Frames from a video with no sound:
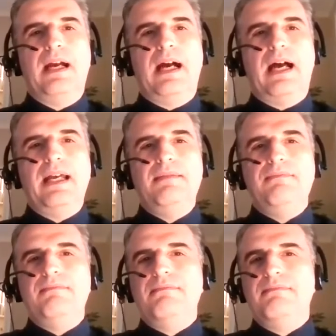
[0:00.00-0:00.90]

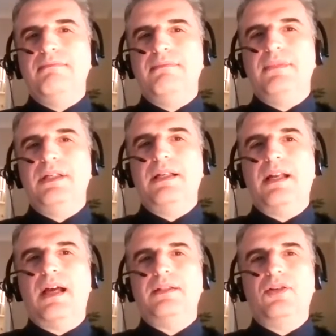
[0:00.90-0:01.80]
I'm
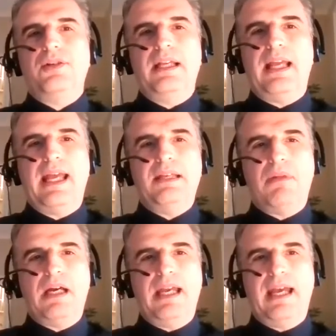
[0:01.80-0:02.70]
not going to hang
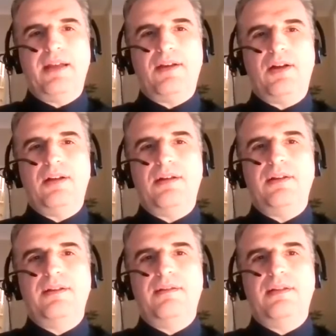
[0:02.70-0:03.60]
my hat
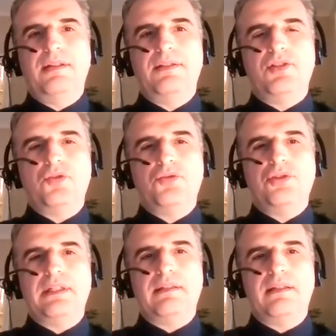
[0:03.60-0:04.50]
on this
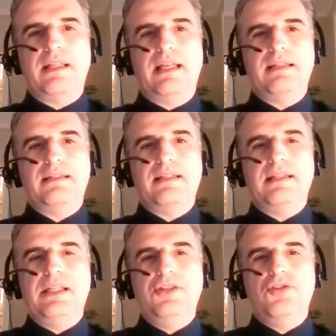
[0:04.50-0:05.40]
notion that it's a
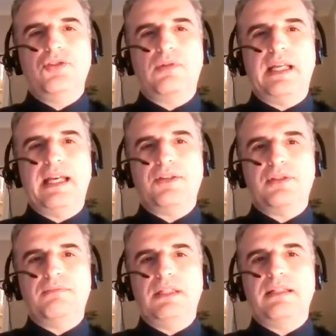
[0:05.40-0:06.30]
knee-jerk
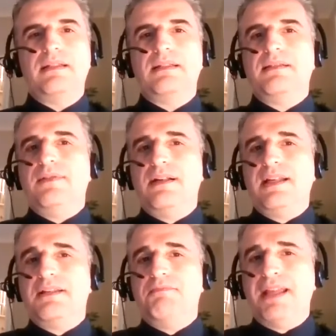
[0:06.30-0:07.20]
reaction, because it's a very
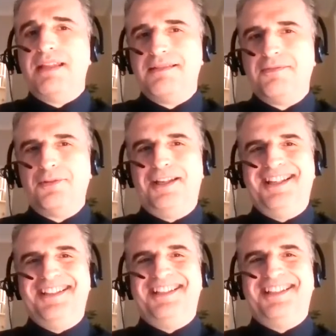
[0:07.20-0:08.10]
expensive
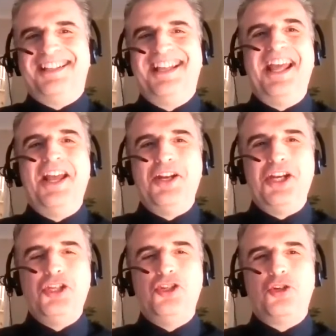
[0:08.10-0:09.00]

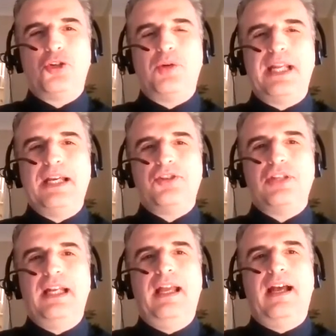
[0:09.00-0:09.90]
knee-jerk
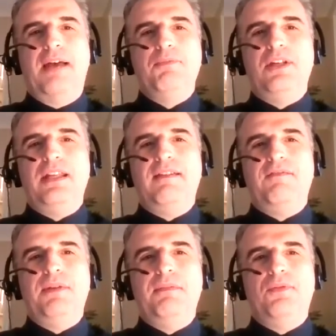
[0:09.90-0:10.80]
reaction. I'm going to
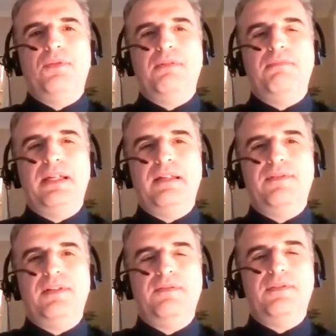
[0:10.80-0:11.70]
give people the
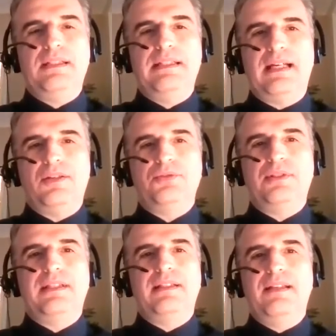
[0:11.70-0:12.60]
benefit of the
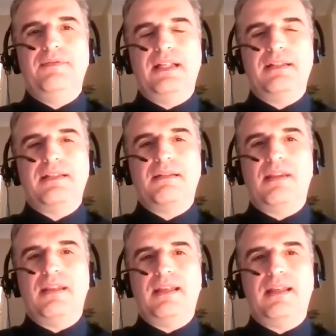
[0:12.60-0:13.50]
doubt that they've done some
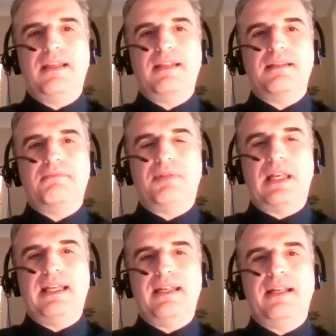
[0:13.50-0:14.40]
thinking and some
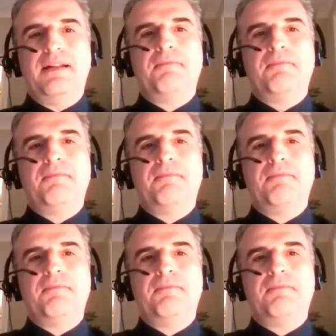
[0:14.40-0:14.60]
planning